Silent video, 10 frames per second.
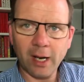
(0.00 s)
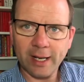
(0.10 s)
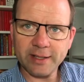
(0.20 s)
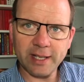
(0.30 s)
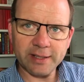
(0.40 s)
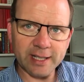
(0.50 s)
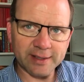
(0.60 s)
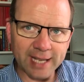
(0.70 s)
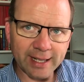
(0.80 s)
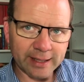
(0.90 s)
And it says here
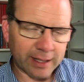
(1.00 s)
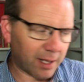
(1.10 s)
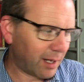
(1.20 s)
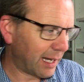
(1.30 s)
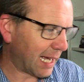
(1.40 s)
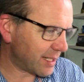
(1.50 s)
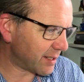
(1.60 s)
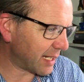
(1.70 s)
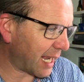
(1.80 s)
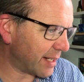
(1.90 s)
Danny
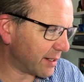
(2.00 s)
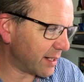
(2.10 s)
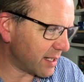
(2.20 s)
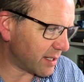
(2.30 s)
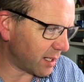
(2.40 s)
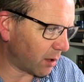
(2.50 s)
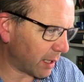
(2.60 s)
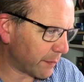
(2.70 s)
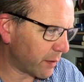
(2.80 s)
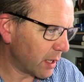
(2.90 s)
hasn't had an easy
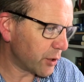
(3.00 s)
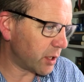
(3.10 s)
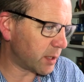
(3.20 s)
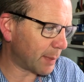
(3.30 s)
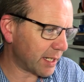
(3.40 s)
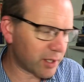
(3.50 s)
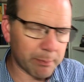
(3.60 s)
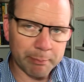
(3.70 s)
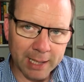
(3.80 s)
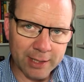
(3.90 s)
life. She's made
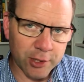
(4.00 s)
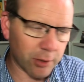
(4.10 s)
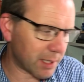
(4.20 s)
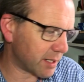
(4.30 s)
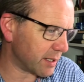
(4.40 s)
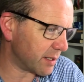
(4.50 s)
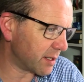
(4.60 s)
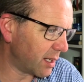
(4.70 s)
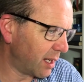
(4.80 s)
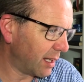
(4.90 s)
some bad
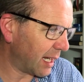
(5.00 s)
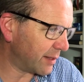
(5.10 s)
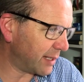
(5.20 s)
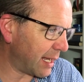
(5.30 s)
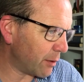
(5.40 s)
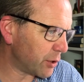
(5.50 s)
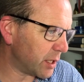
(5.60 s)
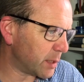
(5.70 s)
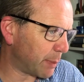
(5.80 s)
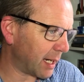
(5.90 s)
choices and now
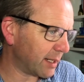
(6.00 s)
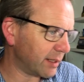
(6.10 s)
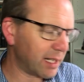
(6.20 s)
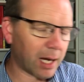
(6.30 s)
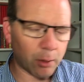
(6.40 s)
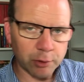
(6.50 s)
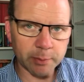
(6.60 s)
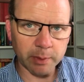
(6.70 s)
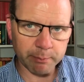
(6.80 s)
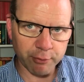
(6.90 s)
she's paying the
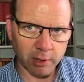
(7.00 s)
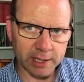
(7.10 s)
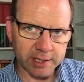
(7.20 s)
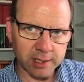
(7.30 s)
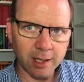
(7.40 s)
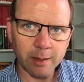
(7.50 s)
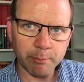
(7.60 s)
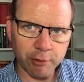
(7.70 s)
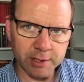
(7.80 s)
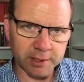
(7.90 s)
ultimate price
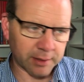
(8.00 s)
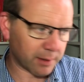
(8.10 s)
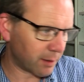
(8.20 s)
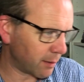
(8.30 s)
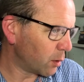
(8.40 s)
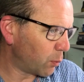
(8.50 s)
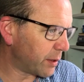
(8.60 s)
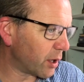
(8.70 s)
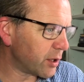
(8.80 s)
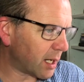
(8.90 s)
prison.
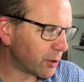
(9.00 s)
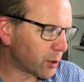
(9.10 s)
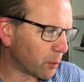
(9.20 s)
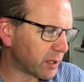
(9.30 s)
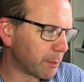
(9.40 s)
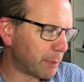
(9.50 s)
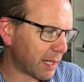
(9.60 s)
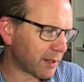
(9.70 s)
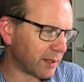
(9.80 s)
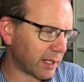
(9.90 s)
With her young daughter
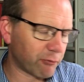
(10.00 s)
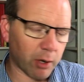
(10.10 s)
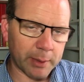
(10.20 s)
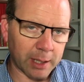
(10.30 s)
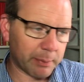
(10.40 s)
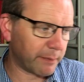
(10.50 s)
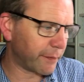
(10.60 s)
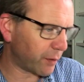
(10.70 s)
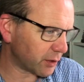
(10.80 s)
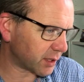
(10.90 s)
Bethany growing up in
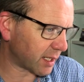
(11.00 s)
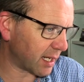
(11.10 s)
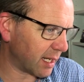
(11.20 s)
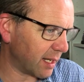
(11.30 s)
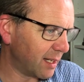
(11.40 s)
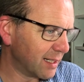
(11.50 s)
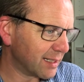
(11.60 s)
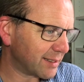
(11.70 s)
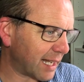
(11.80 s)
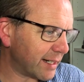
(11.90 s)
foster care,
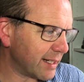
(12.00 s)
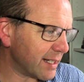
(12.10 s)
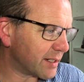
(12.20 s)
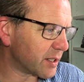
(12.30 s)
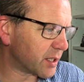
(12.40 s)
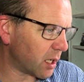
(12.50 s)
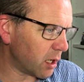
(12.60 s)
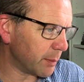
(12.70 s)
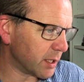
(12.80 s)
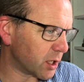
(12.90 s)
Danny is
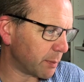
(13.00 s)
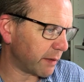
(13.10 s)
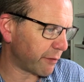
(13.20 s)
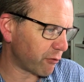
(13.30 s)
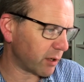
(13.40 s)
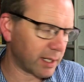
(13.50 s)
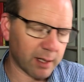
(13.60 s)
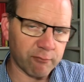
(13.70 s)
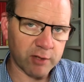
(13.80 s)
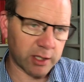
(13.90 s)
determined to be
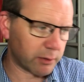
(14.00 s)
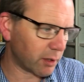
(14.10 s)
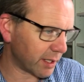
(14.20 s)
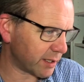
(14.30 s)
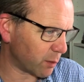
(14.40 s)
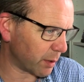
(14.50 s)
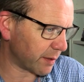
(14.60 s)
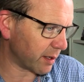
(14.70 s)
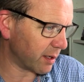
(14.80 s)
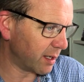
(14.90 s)
free and reunited
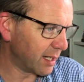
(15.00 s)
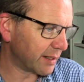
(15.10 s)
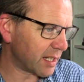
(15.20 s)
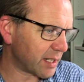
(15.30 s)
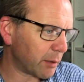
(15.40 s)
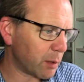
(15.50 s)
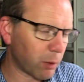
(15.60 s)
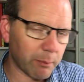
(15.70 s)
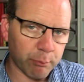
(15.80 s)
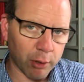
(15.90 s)
with her. There's only
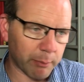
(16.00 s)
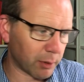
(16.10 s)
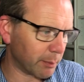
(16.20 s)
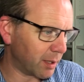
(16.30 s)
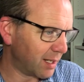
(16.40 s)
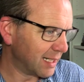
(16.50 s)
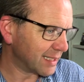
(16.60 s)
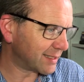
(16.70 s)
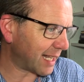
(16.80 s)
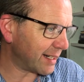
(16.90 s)
one problem
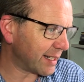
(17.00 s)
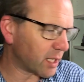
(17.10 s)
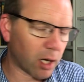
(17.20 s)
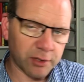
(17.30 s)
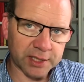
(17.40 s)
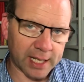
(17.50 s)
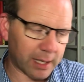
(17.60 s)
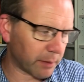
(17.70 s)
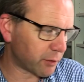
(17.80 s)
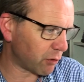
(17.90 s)
Danny can't stay
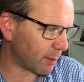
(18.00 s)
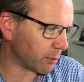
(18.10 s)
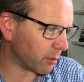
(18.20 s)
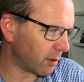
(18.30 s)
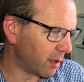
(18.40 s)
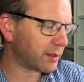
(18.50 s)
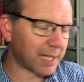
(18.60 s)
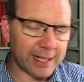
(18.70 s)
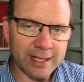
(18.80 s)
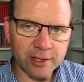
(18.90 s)
out of trouble.
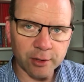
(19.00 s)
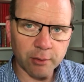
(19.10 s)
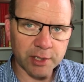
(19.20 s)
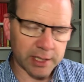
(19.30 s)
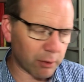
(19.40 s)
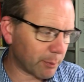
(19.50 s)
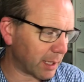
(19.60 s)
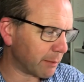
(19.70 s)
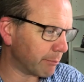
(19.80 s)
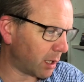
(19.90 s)
Danny's new
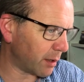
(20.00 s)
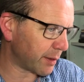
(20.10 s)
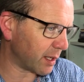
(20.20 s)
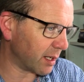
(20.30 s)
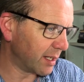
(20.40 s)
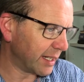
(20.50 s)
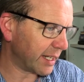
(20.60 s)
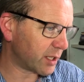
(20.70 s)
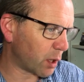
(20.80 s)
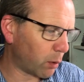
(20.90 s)
cellmate, Martha,
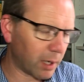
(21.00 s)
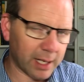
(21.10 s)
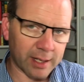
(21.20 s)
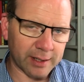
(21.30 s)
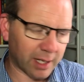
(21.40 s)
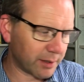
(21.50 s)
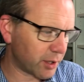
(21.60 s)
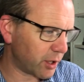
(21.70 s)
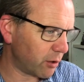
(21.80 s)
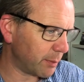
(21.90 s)
is quiet and
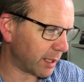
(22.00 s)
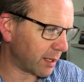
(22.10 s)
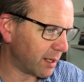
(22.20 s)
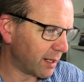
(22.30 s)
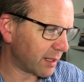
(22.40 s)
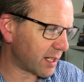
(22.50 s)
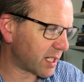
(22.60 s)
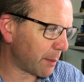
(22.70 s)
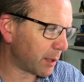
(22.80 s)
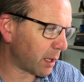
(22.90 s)
unassuming. There's
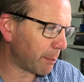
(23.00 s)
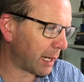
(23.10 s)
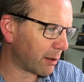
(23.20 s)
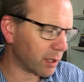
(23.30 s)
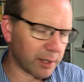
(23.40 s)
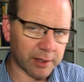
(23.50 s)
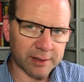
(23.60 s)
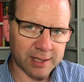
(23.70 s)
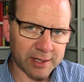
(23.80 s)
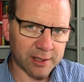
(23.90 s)
something about her
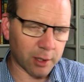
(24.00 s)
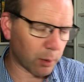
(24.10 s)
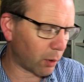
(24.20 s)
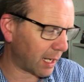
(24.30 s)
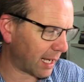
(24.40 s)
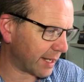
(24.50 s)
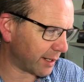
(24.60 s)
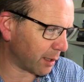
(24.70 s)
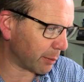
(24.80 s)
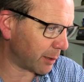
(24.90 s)
that doesn't quite add
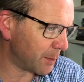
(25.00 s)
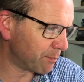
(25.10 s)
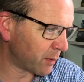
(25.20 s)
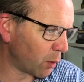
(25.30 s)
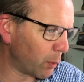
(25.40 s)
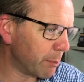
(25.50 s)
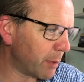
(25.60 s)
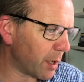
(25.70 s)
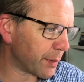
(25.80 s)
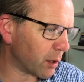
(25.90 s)
up. When
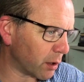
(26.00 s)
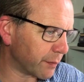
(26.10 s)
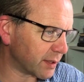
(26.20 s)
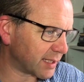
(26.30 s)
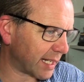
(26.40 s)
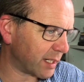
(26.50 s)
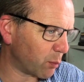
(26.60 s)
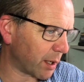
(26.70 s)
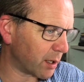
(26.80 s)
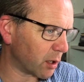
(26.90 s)
Martha offers Danny
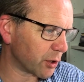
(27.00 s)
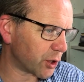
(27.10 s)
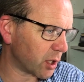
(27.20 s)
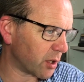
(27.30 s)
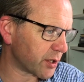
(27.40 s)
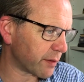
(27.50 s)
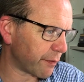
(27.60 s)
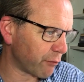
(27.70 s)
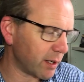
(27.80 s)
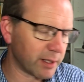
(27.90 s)
one last chance at
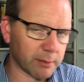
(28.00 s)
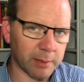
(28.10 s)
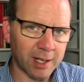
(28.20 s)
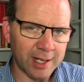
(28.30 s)
freedom,